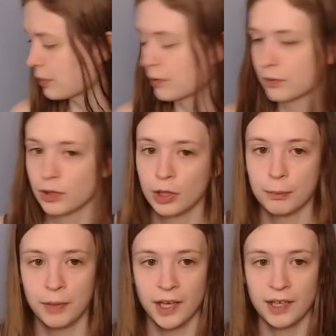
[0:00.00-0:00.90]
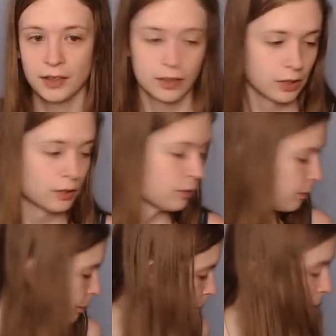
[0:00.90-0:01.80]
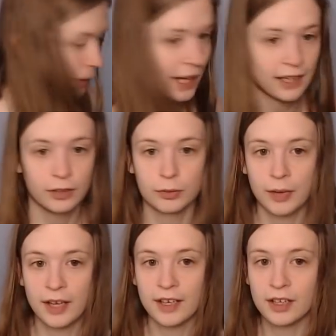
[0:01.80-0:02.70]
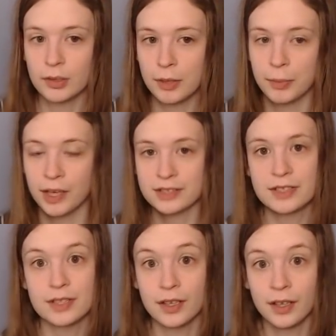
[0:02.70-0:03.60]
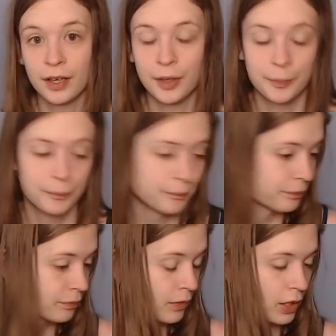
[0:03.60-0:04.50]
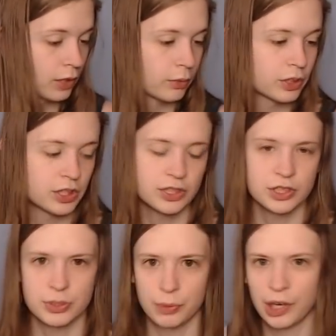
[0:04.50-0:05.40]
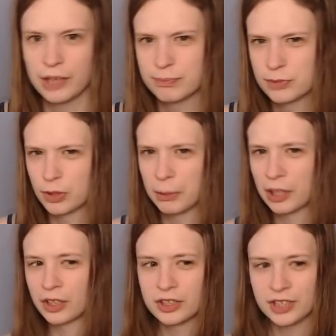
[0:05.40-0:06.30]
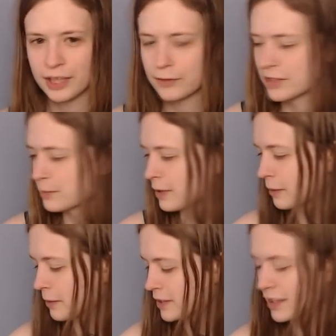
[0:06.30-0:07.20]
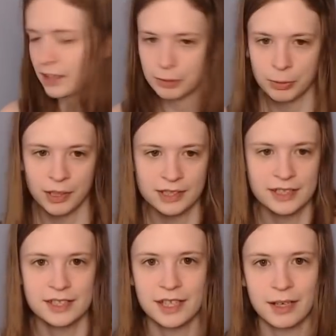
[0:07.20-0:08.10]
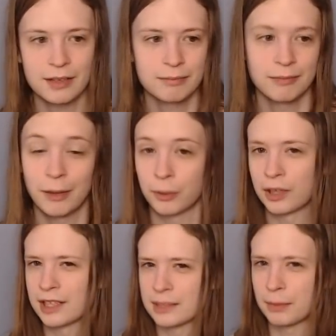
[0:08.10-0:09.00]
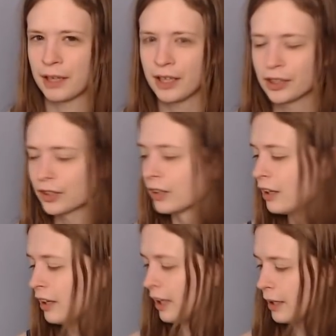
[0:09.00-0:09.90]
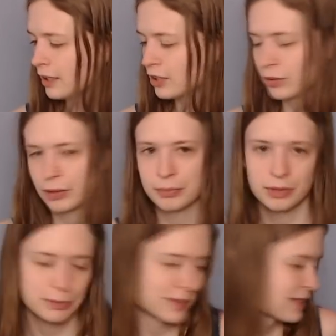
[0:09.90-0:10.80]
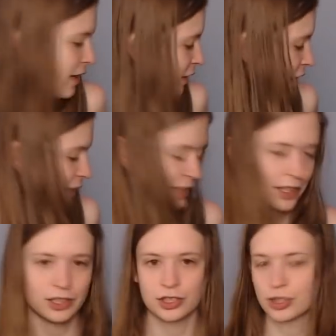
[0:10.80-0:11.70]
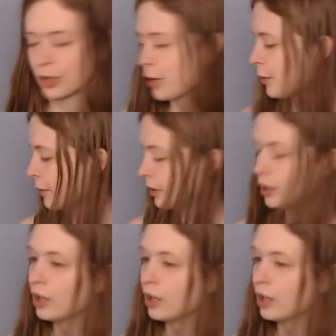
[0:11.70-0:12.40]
So we have my black, red, and green boxes, which is just where I store my cards. I have these big BCW boxes that I organize in by color, and each one is by set. I guess I could just show you.